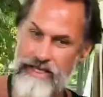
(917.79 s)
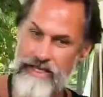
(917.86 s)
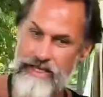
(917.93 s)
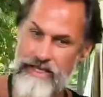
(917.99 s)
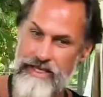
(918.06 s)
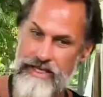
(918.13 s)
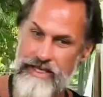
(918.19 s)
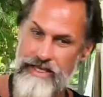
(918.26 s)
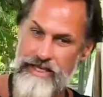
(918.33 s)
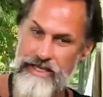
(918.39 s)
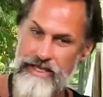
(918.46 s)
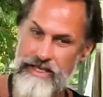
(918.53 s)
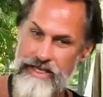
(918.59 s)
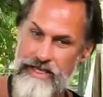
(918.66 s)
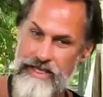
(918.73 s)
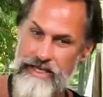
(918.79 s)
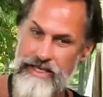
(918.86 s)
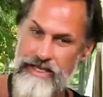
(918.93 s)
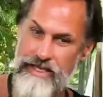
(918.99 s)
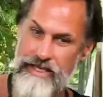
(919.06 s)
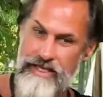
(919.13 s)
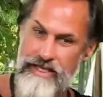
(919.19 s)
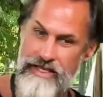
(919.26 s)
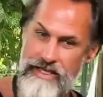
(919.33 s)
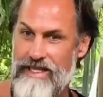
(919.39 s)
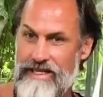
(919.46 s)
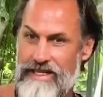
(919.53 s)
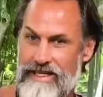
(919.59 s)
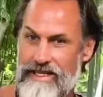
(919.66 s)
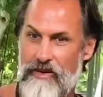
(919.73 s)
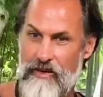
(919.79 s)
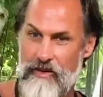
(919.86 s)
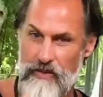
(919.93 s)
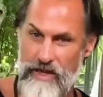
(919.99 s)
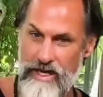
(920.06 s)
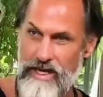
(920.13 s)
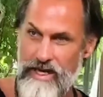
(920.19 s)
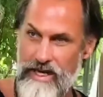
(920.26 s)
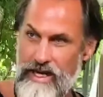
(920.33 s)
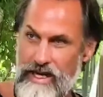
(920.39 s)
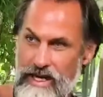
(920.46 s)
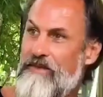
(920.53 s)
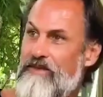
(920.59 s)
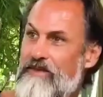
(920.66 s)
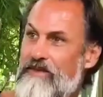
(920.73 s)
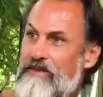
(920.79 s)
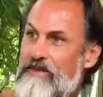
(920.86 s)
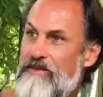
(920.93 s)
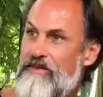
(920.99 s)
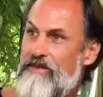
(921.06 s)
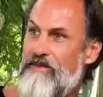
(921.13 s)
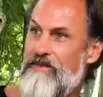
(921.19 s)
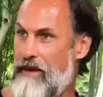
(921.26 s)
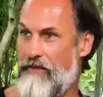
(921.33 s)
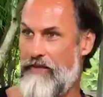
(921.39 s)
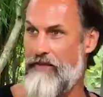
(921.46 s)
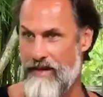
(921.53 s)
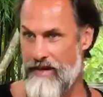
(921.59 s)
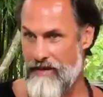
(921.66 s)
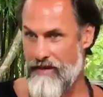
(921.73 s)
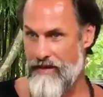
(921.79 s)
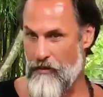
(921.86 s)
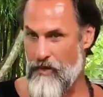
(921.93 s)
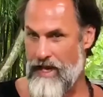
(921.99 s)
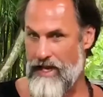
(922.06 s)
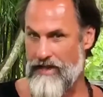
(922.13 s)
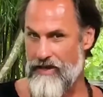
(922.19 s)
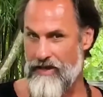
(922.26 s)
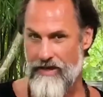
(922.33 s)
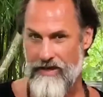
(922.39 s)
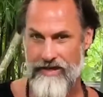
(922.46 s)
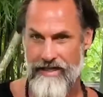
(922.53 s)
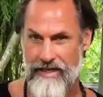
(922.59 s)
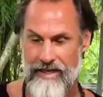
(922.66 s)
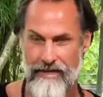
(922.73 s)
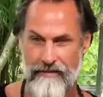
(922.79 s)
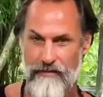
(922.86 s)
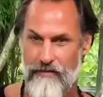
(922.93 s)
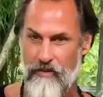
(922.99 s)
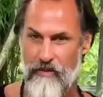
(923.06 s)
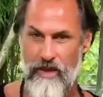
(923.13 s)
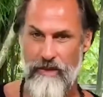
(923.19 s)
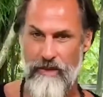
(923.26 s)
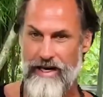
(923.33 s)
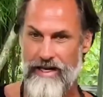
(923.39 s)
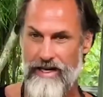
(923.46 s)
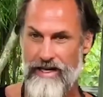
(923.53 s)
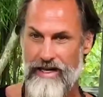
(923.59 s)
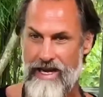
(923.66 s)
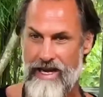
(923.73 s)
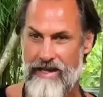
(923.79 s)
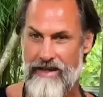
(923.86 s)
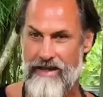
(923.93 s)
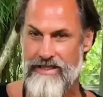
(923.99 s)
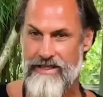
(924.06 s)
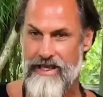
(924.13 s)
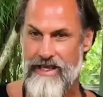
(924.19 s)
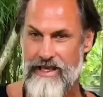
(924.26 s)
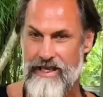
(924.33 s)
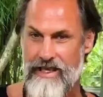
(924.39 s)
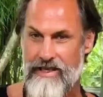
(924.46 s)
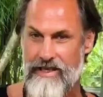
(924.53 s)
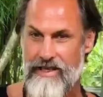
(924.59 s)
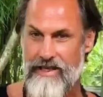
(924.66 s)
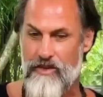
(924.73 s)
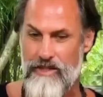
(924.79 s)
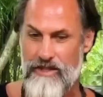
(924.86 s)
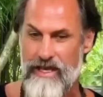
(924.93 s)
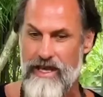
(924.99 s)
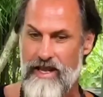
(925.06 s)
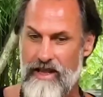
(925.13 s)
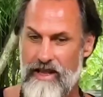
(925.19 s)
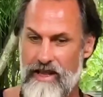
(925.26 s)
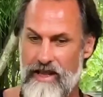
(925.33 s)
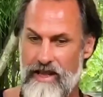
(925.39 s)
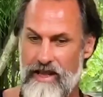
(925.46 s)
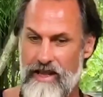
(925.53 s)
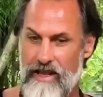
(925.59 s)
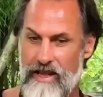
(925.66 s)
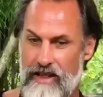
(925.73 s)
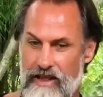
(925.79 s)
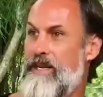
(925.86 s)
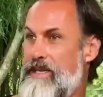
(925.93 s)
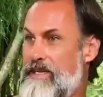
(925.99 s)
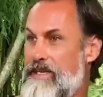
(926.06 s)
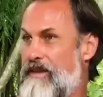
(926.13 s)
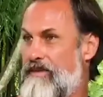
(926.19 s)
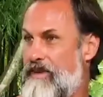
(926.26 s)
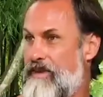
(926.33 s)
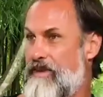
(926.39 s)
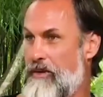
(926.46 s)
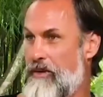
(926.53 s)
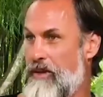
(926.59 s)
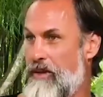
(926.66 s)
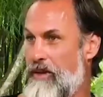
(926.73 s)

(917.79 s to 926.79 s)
and if I wasn't reconnecting, following up, what I learned way back in the day in the sales method was the fortune is in the follow-up.